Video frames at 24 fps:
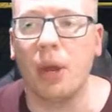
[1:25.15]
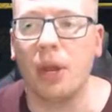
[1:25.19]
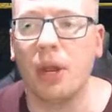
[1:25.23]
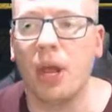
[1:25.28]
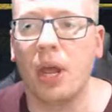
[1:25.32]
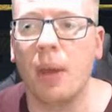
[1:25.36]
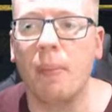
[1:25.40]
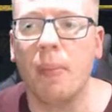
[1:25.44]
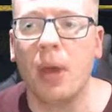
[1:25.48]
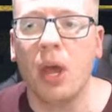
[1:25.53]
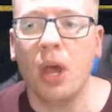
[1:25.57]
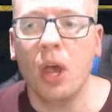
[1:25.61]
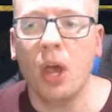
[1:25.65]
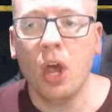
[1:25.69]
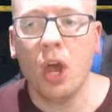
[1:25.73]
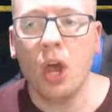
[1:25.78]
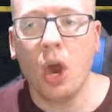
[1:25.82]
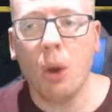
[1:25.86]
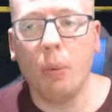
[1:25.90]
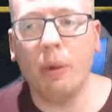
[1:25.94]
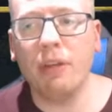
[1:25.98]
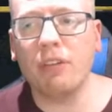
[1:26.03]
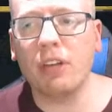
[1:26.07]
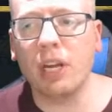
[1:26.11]
And
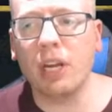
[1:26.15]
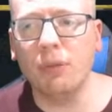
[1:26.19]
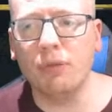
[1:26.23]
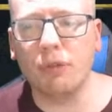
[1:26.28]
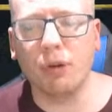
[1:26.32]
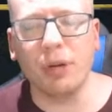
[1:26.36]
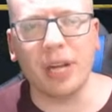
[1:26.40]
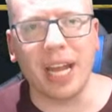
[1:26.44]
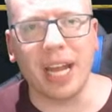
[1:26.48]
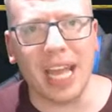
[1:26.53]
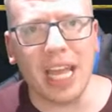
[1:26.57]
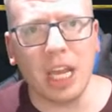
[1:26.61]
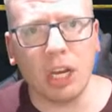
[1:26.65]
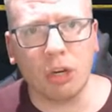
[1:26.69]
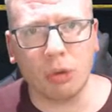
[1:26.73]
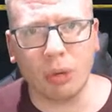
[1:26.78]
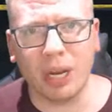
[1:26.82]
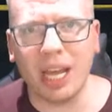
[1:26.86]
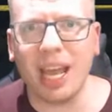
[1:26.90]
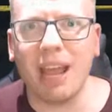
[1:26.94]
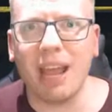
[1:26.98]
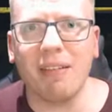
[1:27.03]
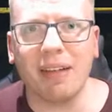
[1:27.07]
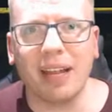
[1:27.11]
we've gone for an
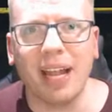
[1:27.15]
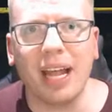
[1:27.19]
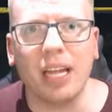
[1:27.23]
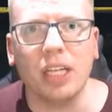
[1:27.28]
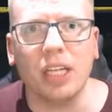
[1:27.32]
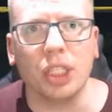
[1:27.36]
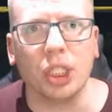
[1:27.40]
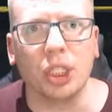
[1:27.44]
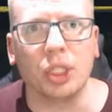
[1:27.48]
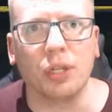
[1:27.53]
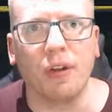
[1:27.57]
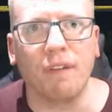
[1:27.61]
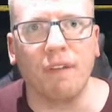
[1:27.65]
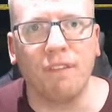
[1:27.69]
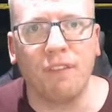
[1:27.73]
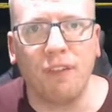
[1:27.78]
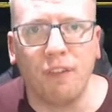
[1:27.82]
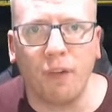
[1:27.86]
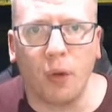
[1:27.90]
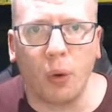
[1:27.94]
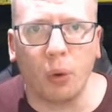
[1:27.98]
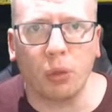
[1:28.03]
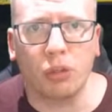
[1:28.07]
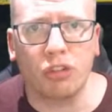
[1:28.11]
equally outlandish
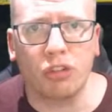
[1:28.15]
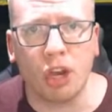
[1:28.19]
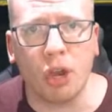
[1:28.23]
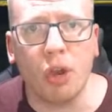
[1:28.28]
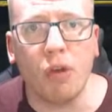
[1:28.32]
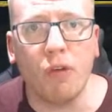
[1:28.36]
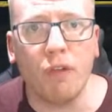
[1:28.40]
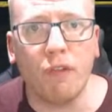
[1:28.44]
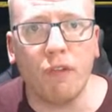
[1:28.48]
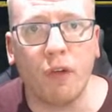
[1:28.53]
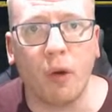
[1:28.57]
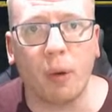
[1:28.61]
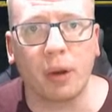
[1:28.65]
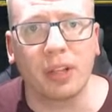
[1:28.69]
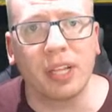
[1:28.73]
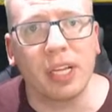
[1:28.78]
4-2-4.